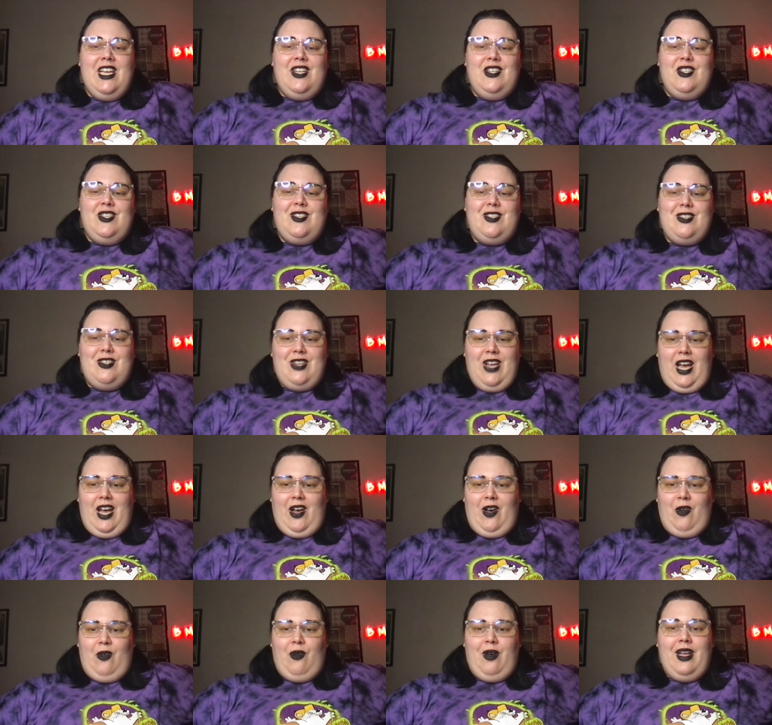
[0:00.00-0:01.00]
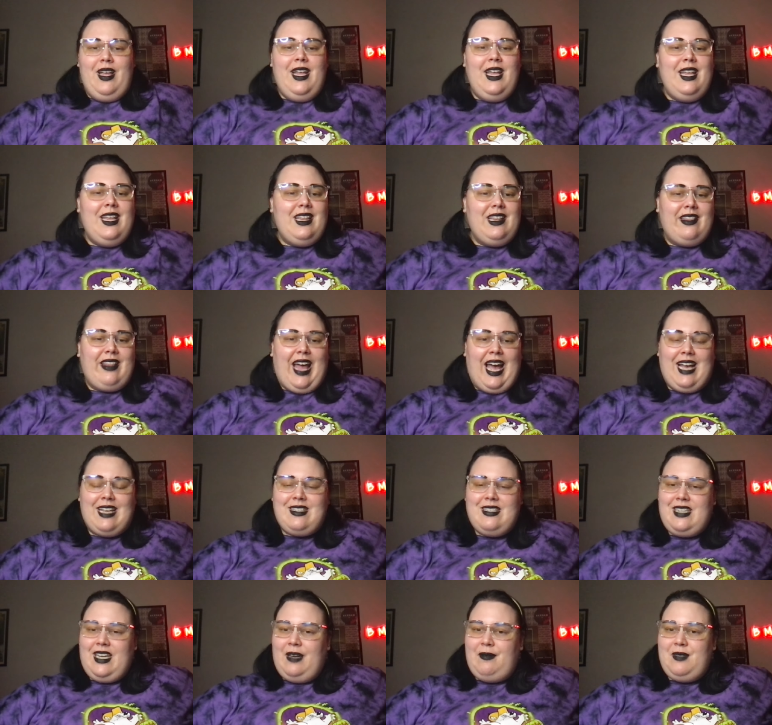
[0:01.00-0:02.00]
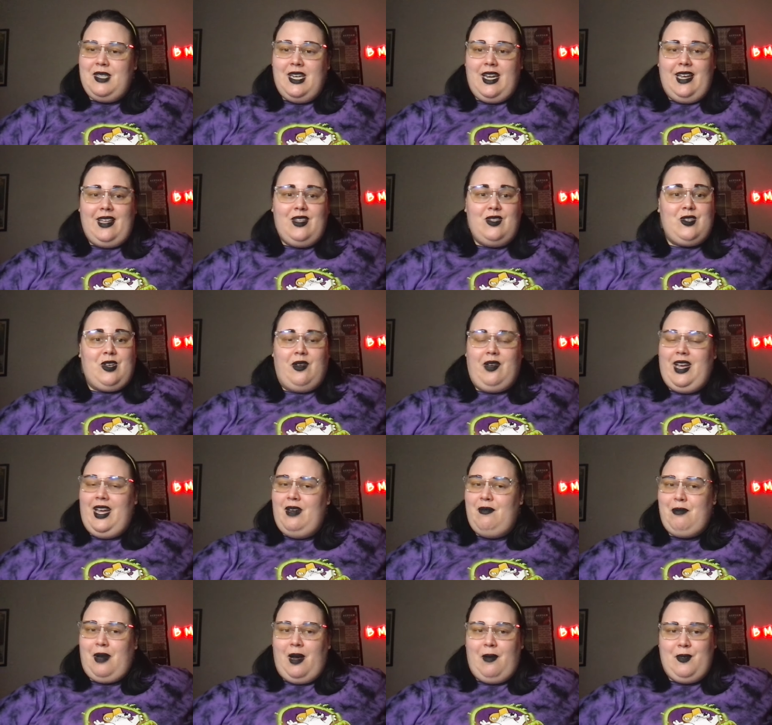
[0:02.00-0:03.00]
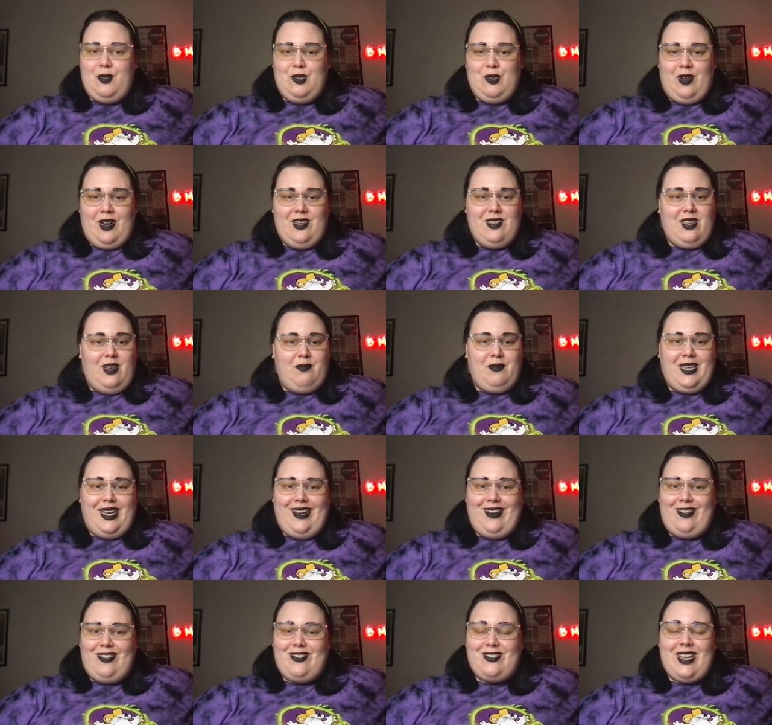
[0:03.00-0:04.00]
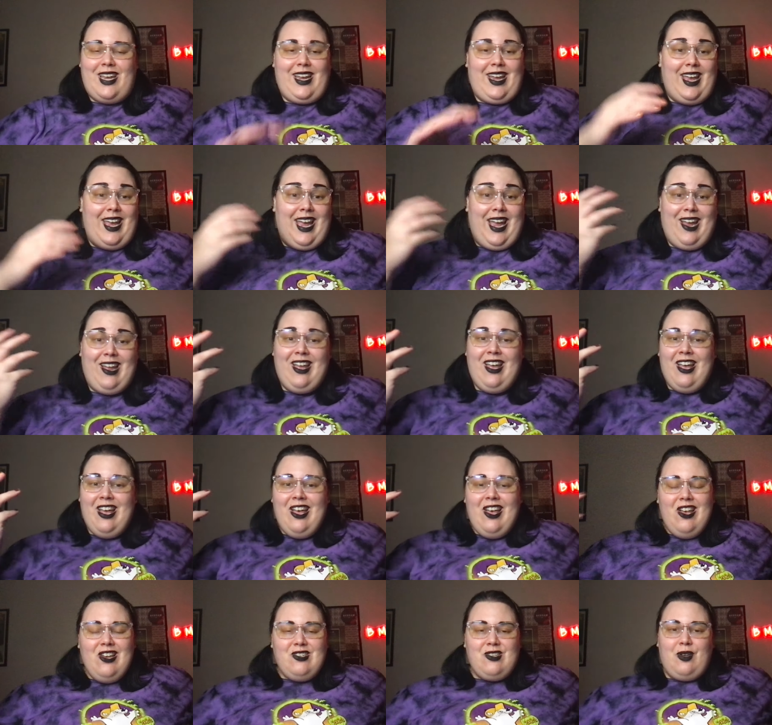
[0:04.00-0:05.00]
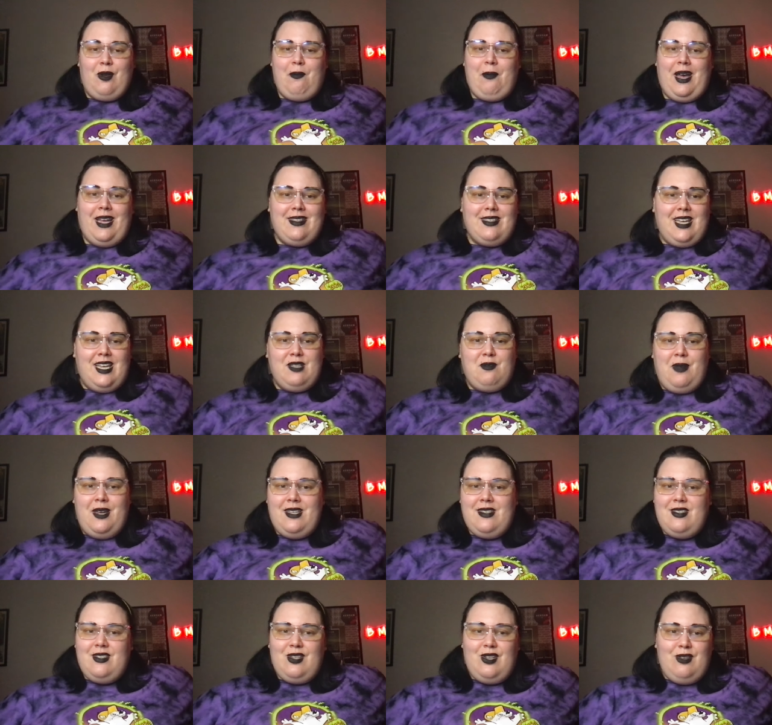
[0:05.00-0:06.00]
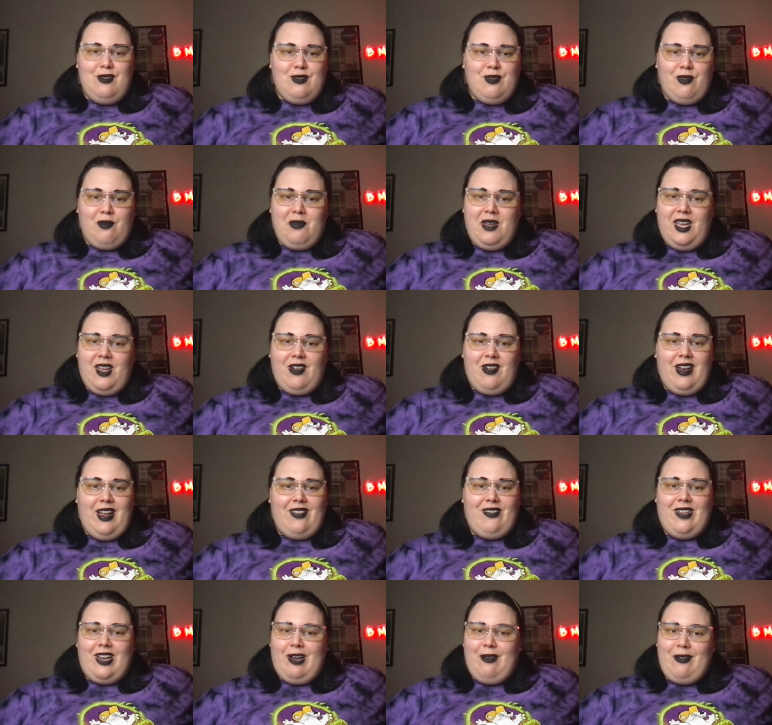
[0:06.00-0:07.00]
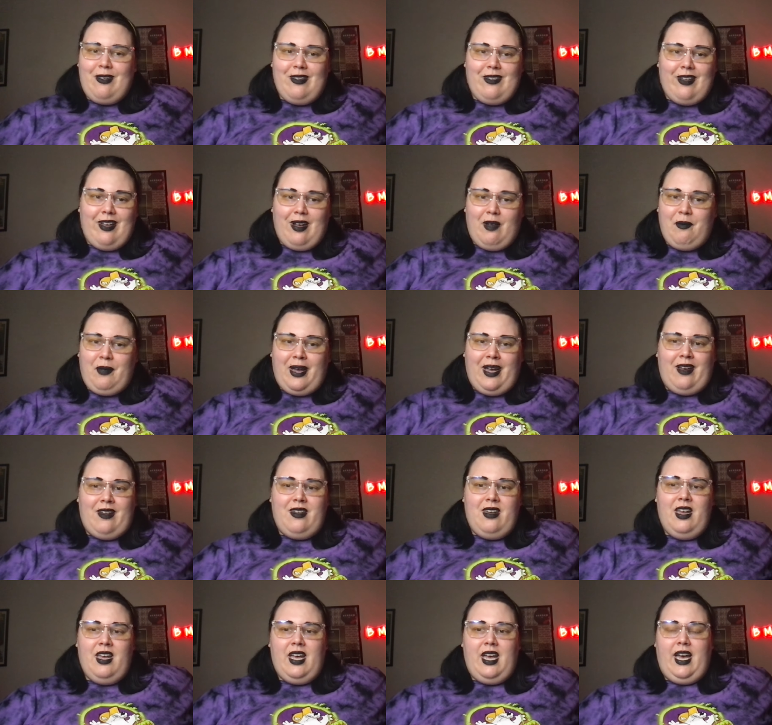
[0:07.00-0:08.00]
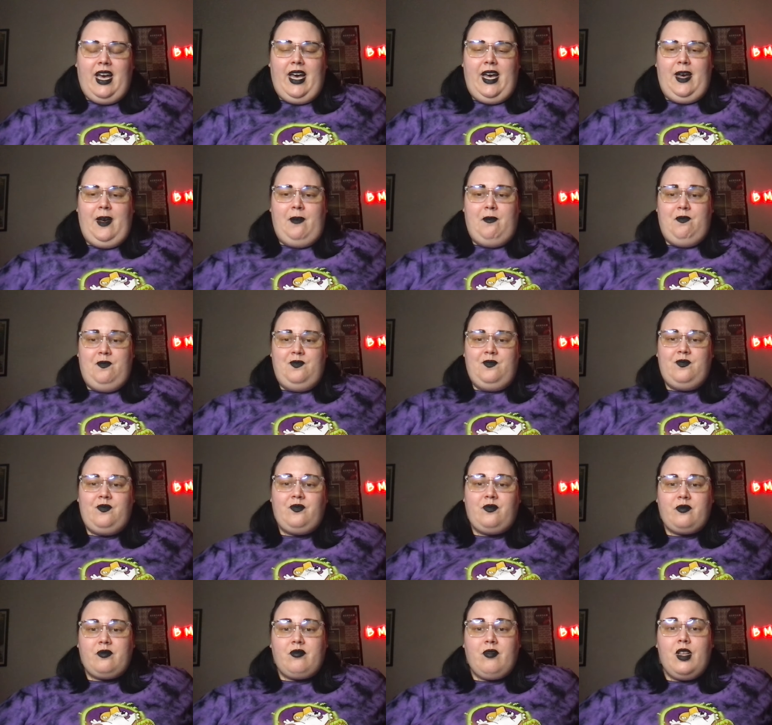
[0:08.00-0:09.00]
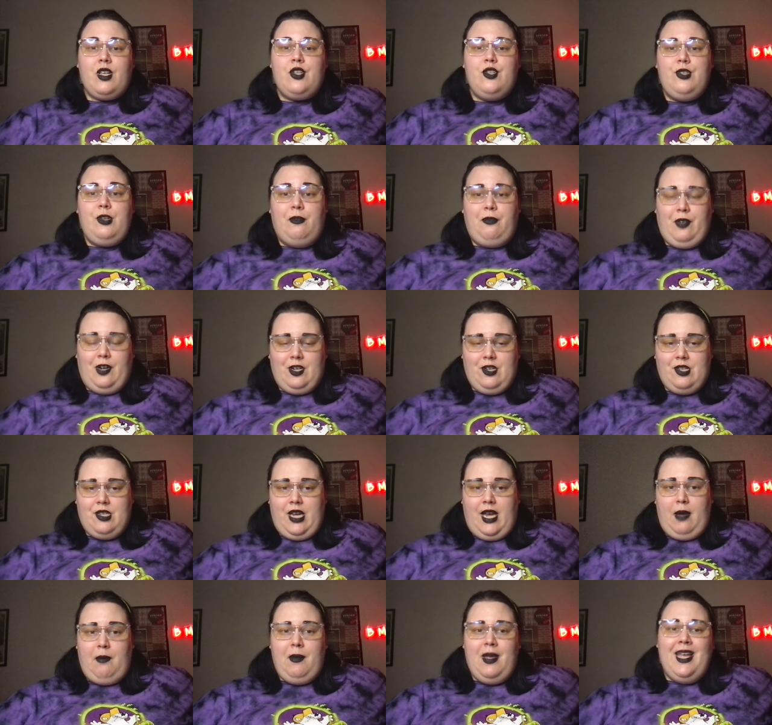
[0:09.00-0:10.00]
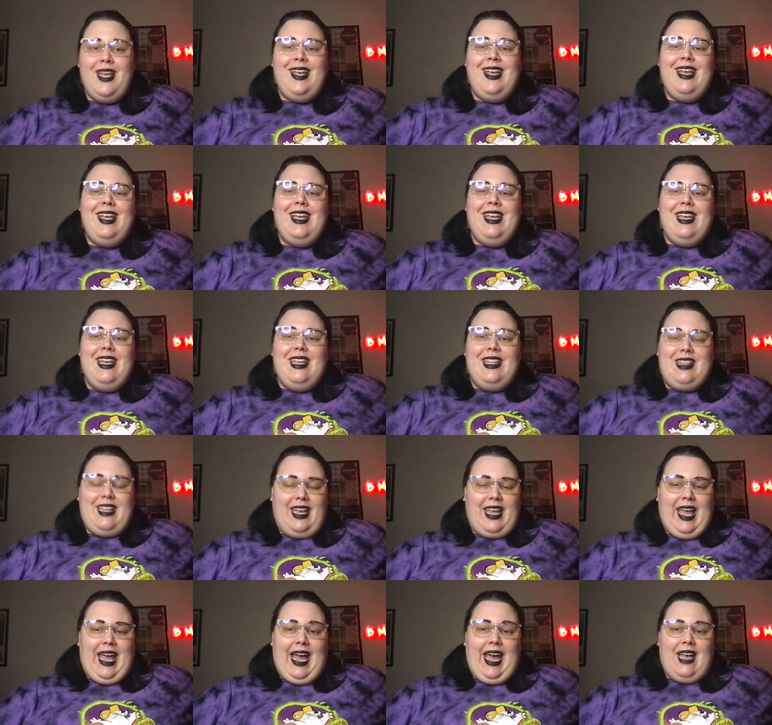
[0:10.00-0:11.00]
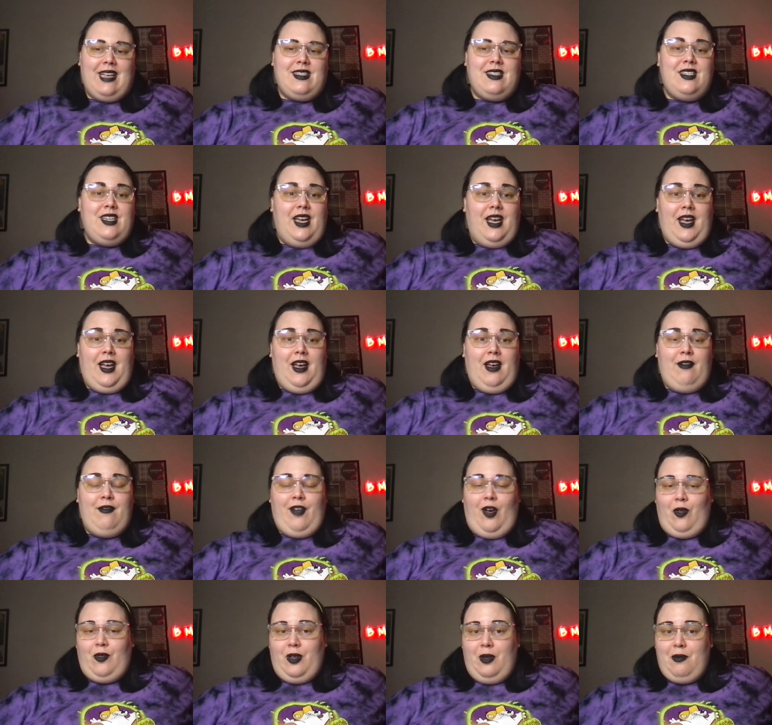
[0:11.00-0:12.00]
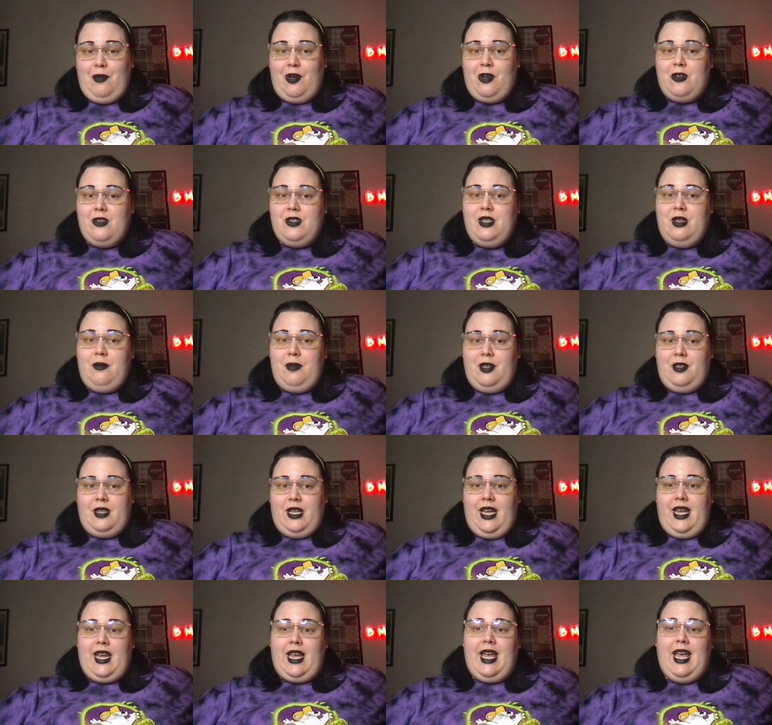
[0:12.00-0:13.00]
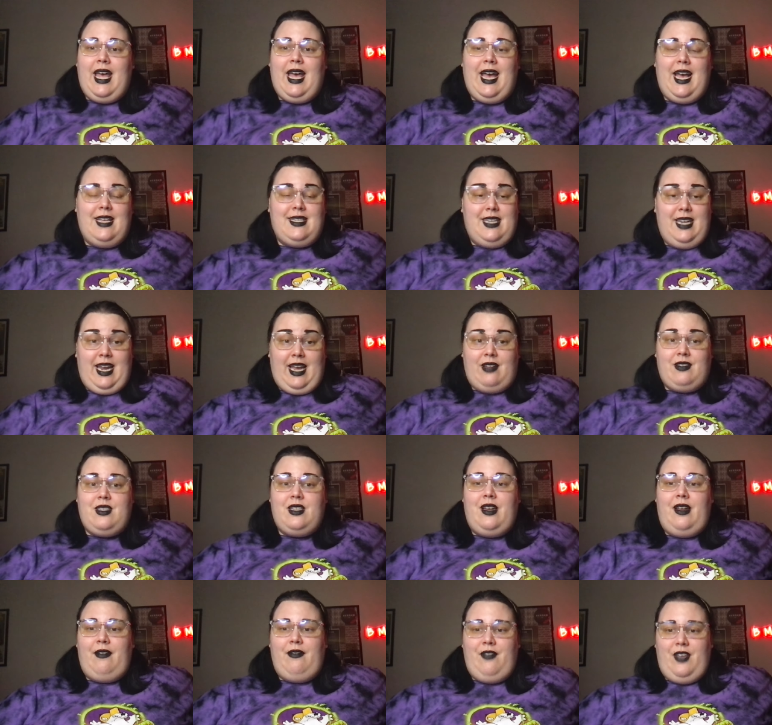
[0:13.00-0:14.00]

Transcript: So, last up today, let's go ahead and pop into our subtitles, aka just little bite-sized pieces of news from the internet that I want to talk about. So first up, the cast of Only Murders in the Building has announced that it